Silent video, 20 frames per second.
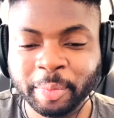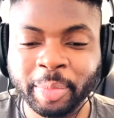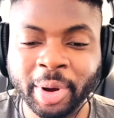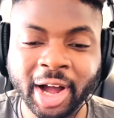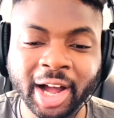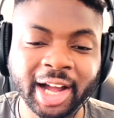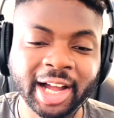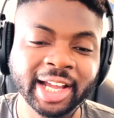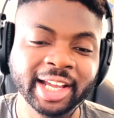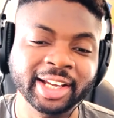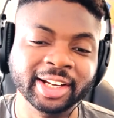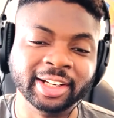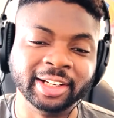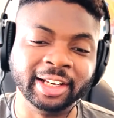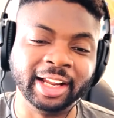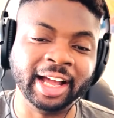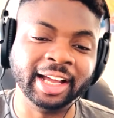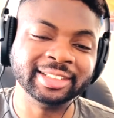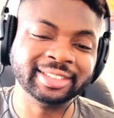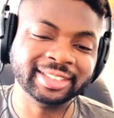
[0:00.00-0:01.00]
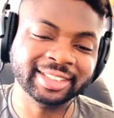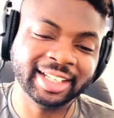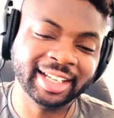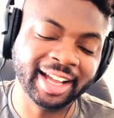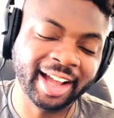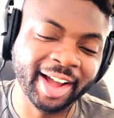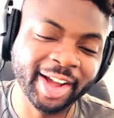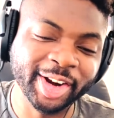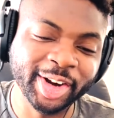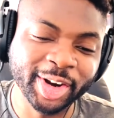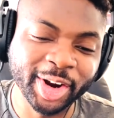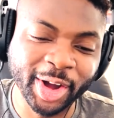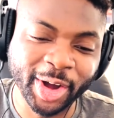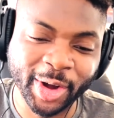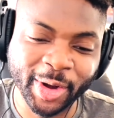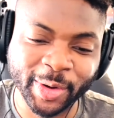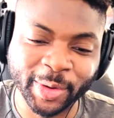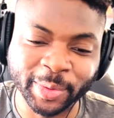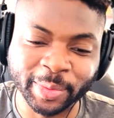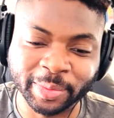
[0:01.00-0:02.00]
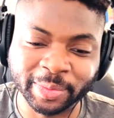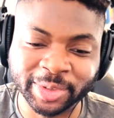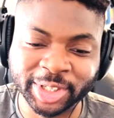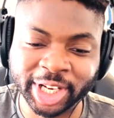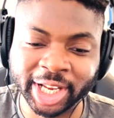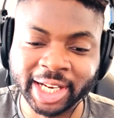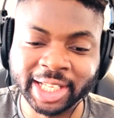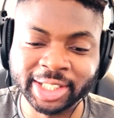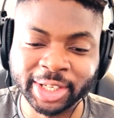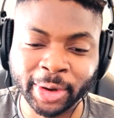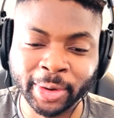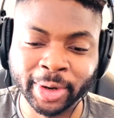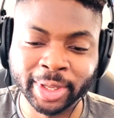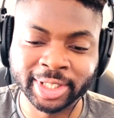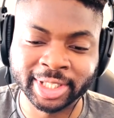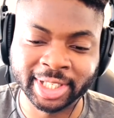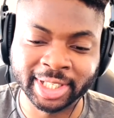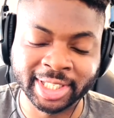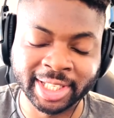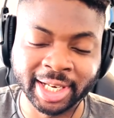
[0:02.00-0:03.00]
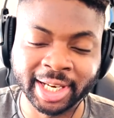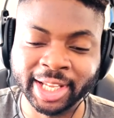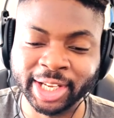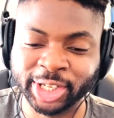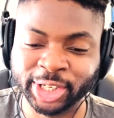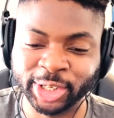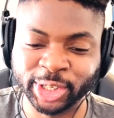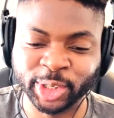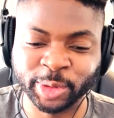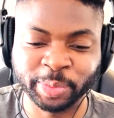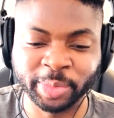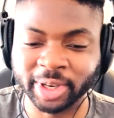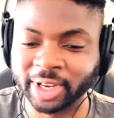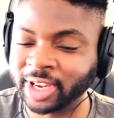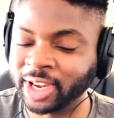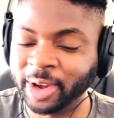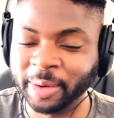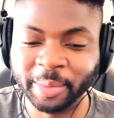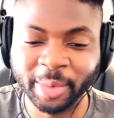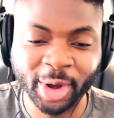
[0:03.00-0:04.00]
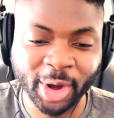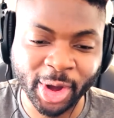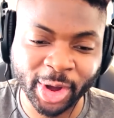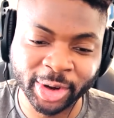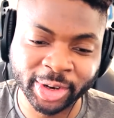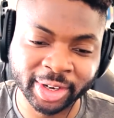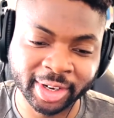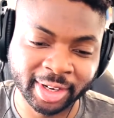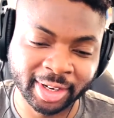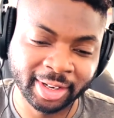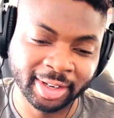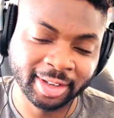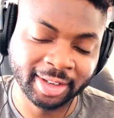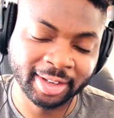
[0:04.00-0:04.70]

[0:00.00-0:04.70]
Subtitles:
Pyle, I know. Jelly donuts are delicious, but come on.